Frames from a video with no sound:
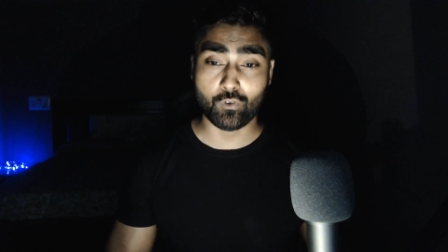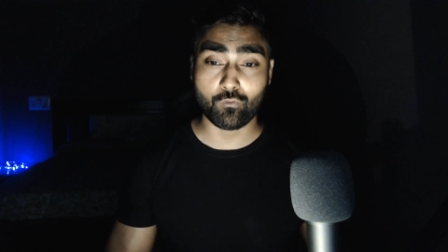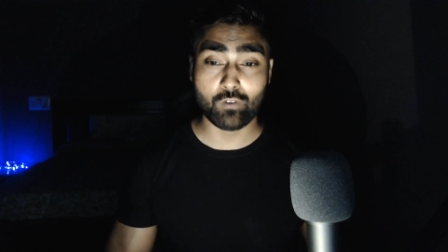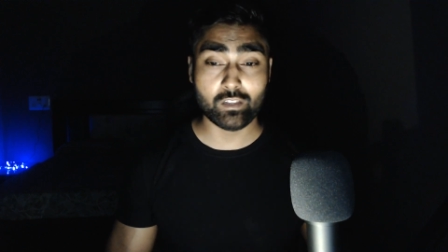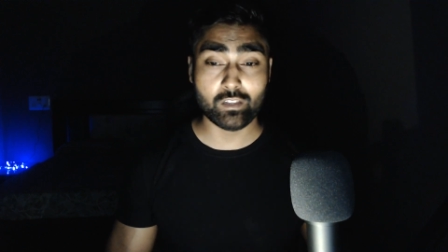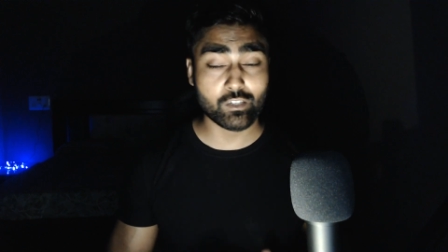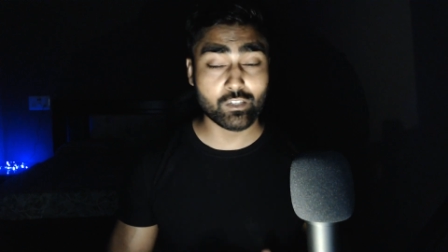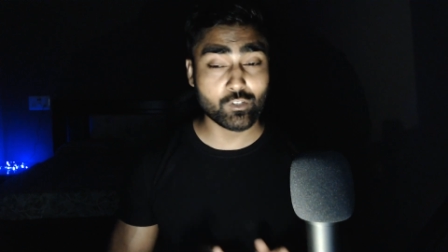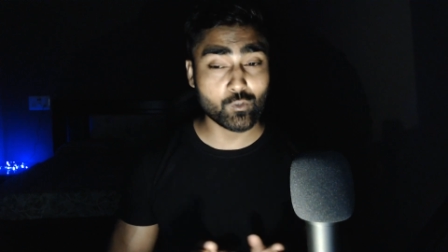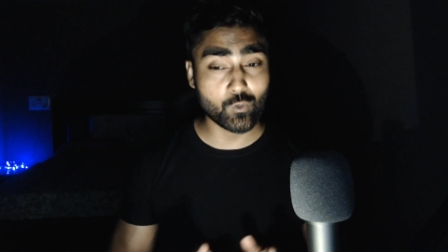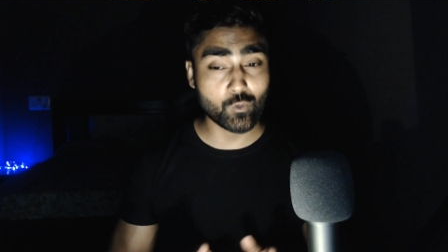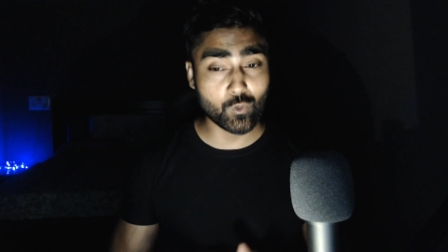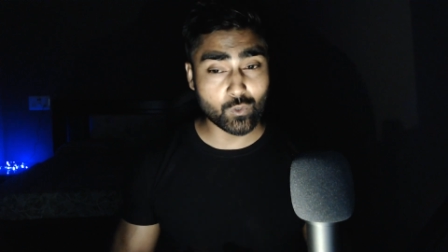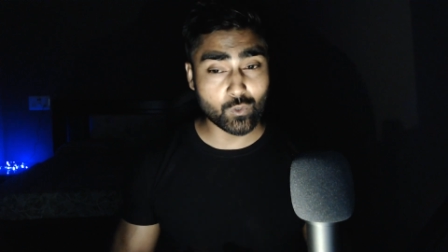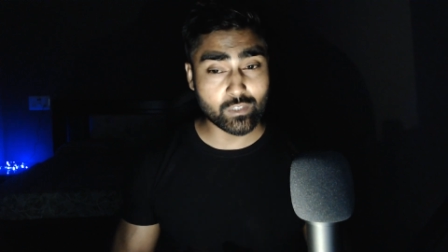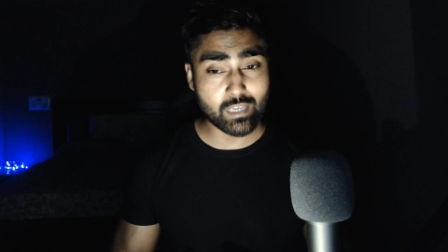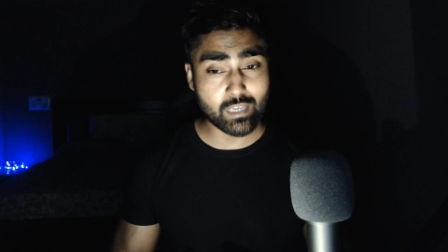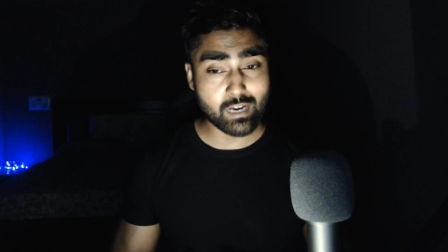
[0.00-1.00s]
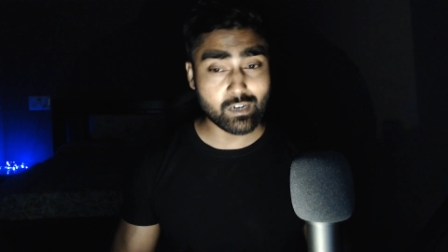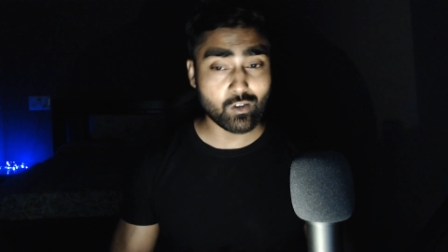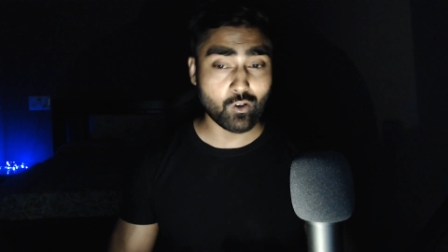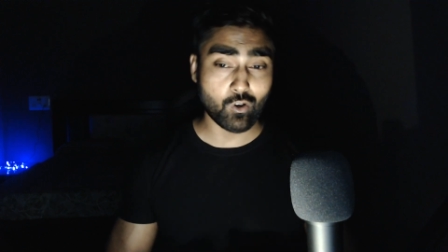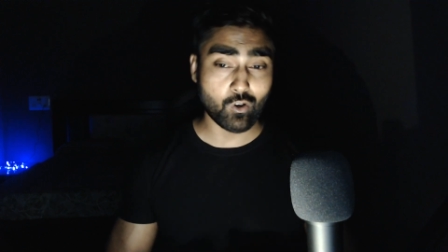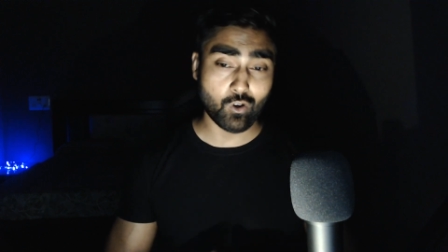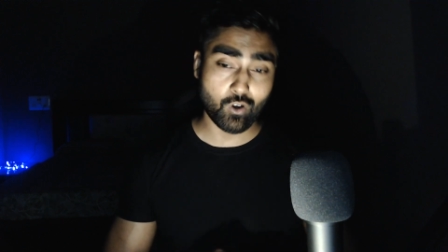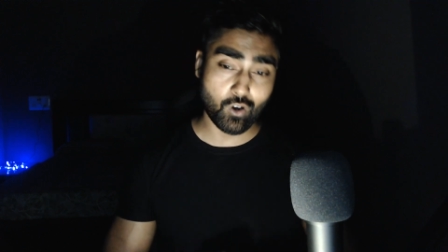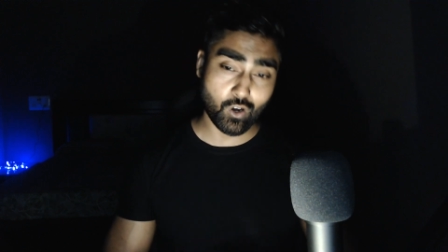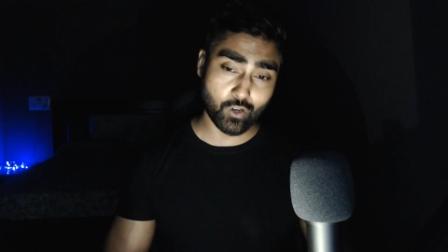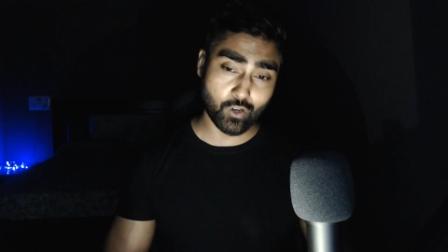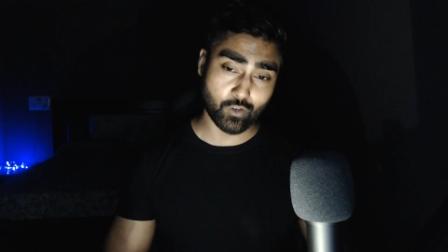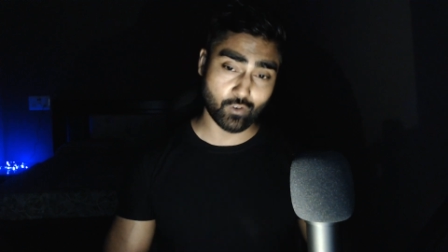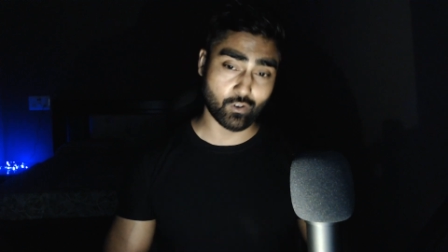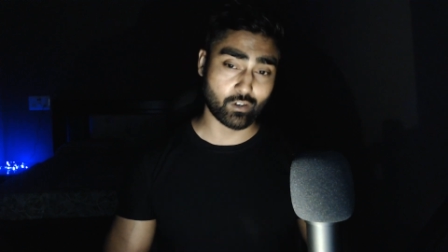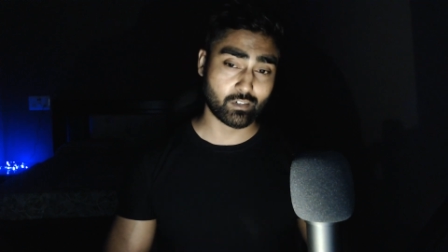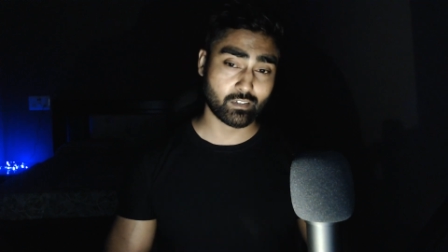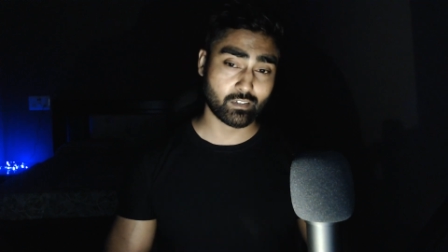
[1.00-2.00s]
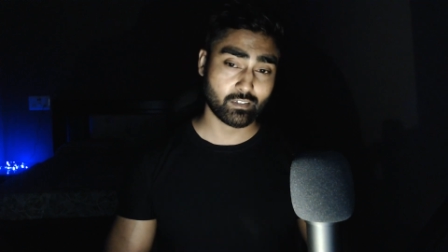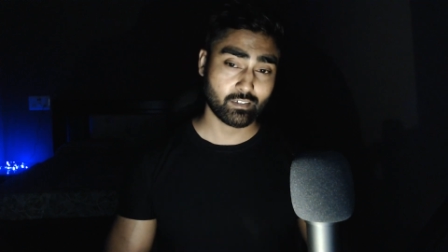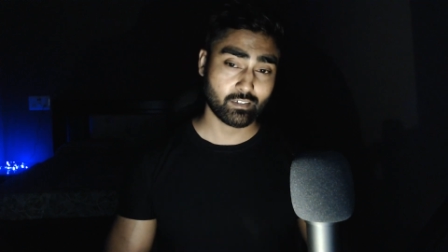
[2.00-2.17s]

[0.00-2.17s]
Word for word: whether you know that or not.